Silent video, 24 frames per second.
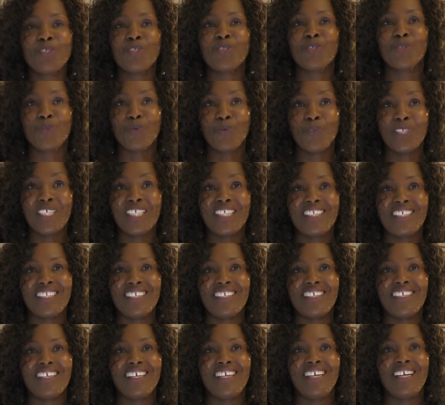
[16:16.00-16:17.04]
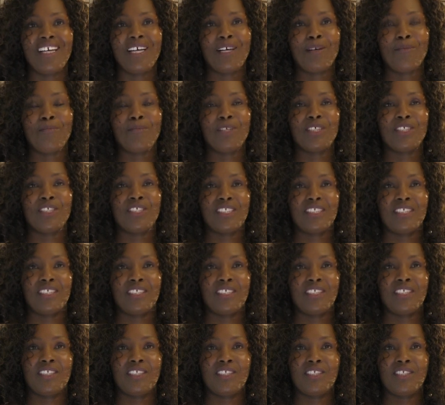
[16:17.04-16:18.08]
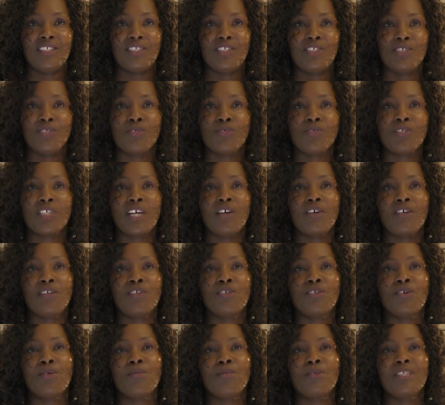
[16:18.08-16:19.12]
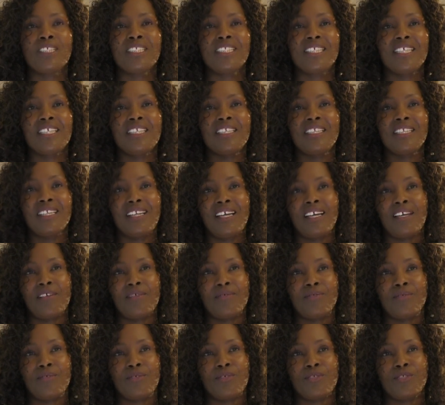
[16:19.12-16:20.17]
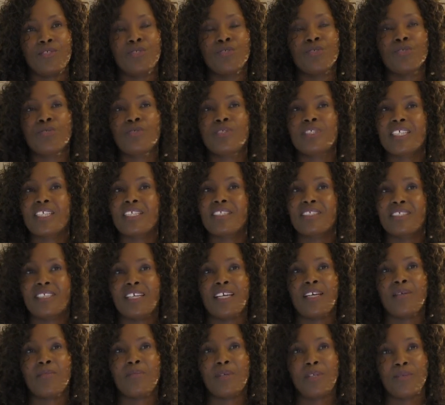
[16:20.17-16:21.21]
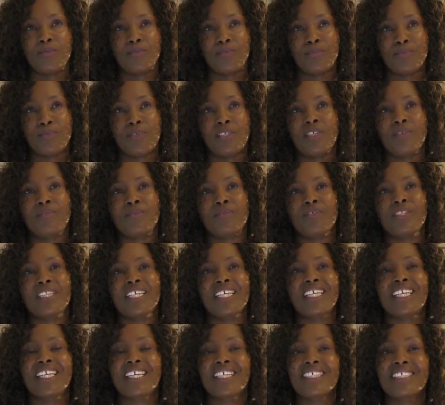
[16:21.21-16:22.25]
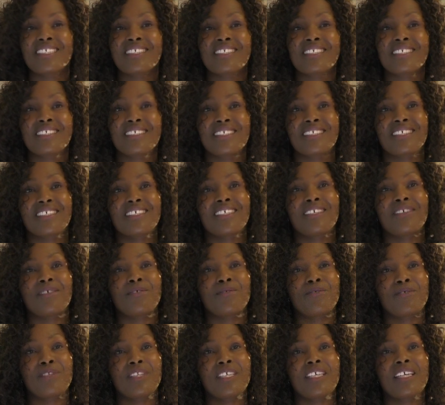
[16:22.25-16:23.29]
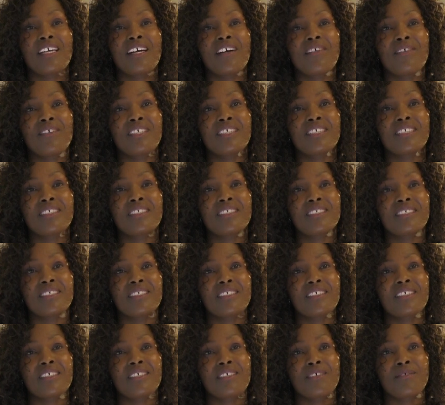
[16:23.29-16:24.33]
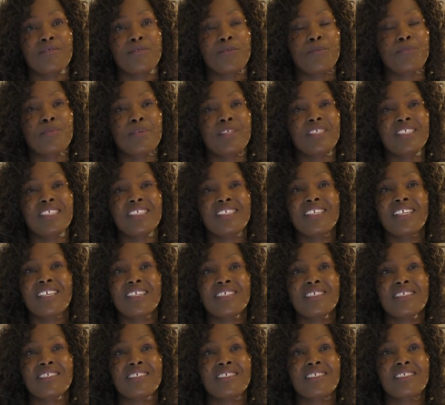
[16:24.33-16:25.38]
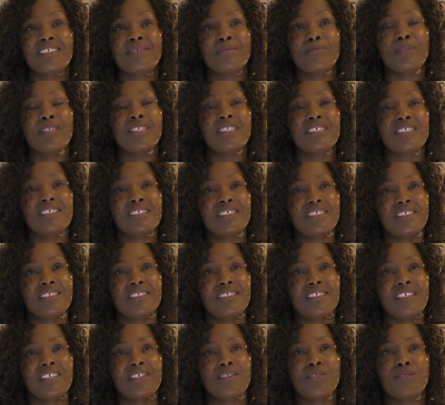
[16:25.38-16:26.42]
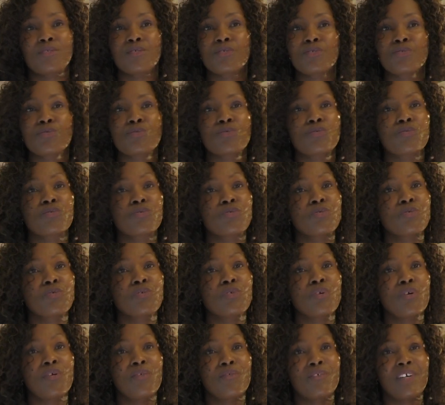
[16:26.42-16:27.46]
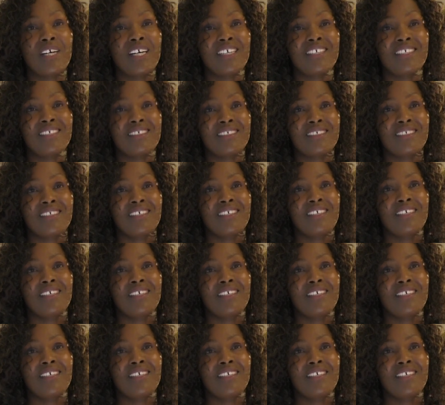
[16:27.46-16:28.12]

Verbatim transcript: to win. But during our normal daily life, do you take time and pray for the kings, for the governors, for presidents, ministers, and those who rule over us?